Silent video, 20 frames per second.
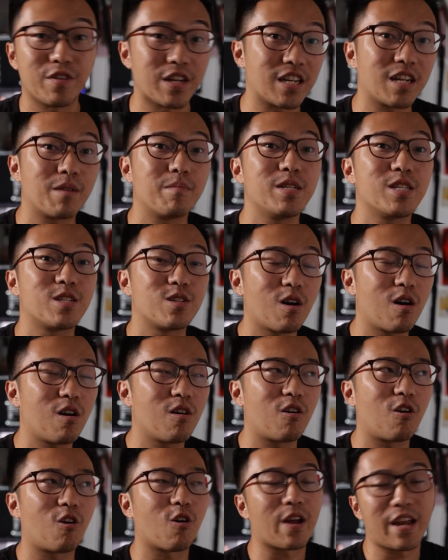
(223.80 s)
Vietnamese
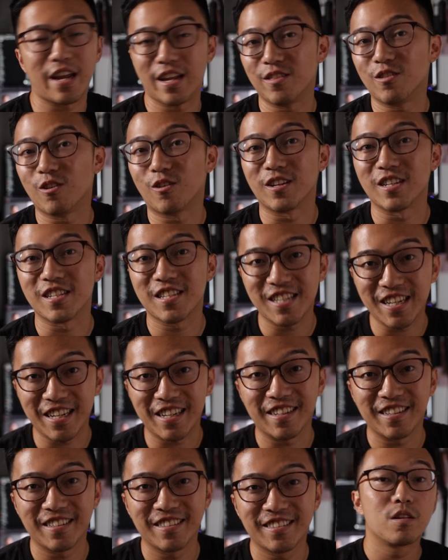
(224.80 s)
dong or $8 Sing.
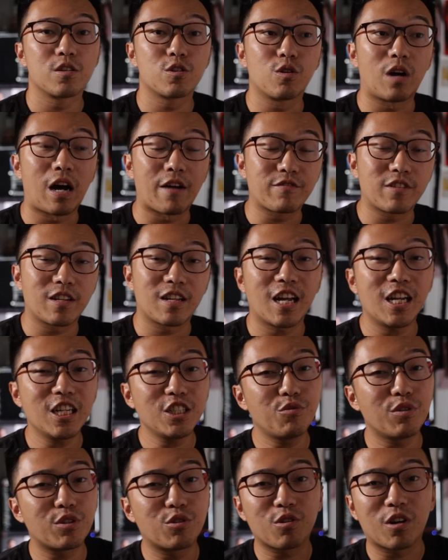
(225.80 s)
So after
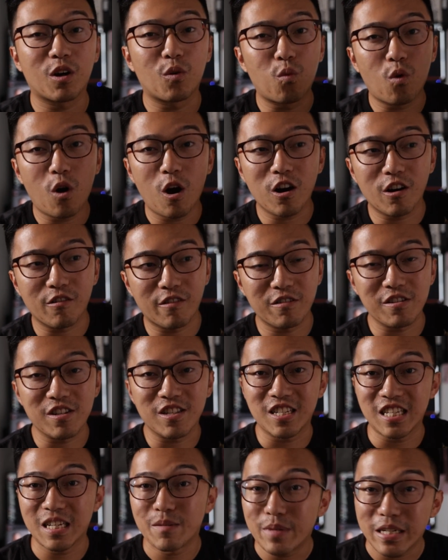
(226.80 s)
lunch, we took a walk around the
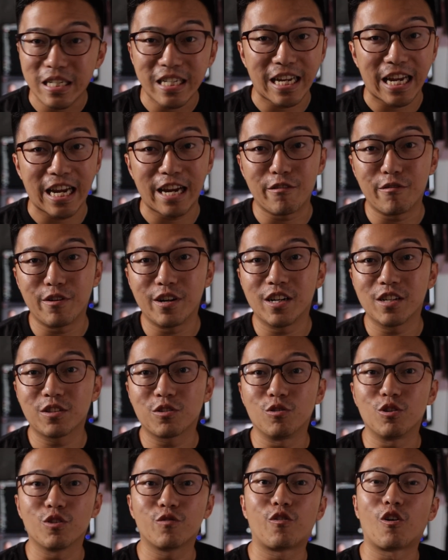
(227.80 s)
CBD area
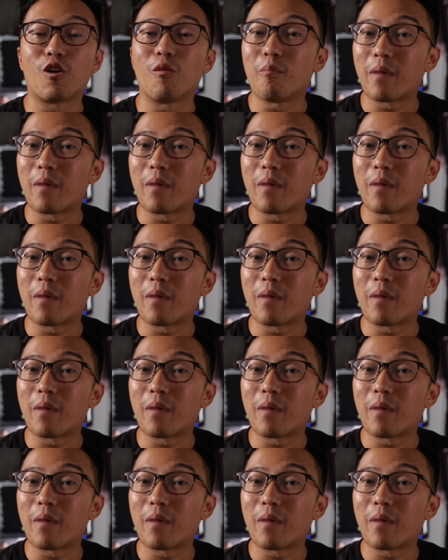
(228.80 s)
to look for a